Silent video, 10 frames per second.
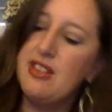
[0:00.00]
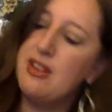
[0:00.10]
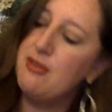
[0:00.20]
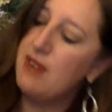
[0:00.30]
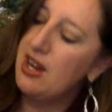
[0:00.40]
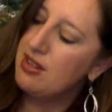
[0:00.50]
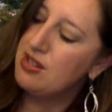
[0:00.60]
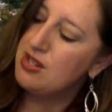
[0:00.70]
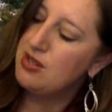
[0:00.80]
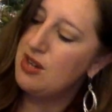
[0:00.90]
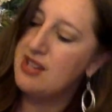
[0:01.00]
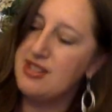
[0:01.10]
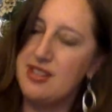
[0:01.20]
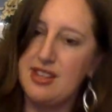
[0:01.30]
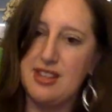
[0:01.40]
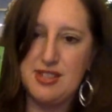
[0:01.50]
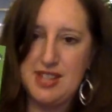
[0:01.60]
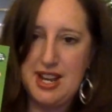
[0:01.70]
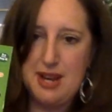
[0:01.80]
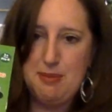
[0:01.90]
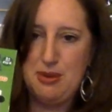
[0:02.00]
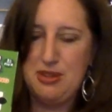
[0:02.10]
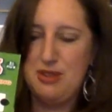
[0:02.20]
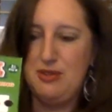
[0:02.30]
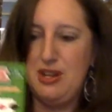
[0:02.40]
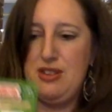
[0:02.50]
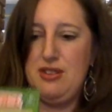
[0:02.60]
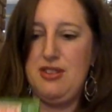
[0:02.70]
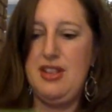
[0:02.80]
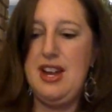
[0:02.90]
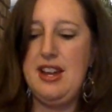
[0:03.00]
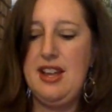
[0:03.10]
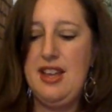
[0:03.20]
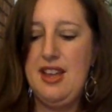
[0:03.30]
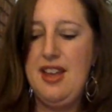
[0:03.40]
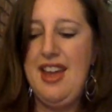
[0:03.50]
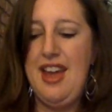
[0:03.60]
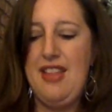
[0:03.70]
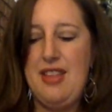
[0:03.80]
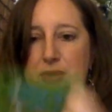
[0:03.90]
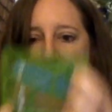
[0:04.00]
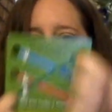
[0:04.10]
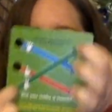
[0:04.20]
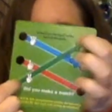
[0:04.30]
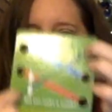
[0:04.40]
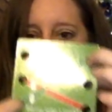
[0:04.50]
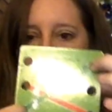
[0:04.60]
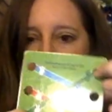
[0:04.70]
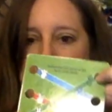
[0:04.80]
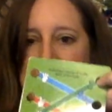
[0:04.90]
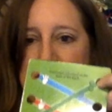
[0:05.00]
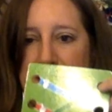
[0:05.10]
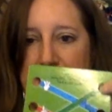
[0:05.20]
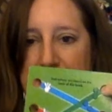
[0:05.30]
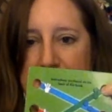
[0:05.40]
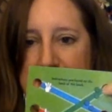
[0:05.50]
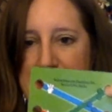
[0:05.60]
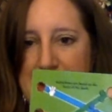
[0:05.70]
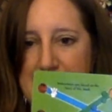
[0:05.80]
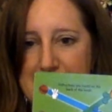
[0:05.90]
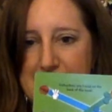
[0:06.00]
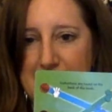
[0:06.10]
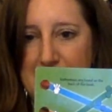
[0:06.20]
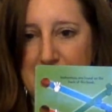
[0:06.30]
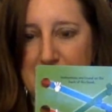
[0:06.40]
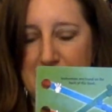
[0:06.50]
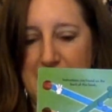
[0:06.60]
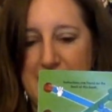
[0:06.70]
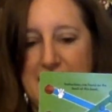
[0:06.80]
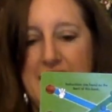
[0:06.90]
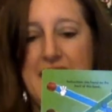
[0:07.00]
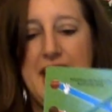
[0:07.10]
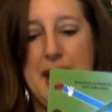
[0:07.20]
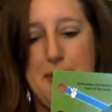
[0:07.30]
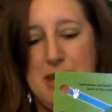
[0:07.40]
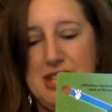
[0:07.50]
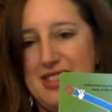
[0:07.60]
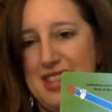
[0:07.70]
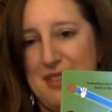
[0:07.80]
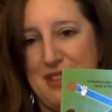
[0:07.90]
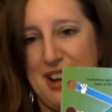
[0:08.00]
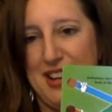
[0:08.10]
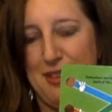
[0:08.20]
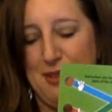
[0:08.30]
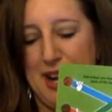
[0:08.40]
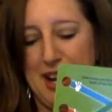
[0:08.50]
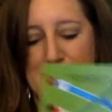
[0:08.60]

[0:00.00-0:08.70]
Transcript: They find the two dots on the other side, poke their finger through that. And then when they open it, if the line connects, see that green line? It means that they've gotten it right.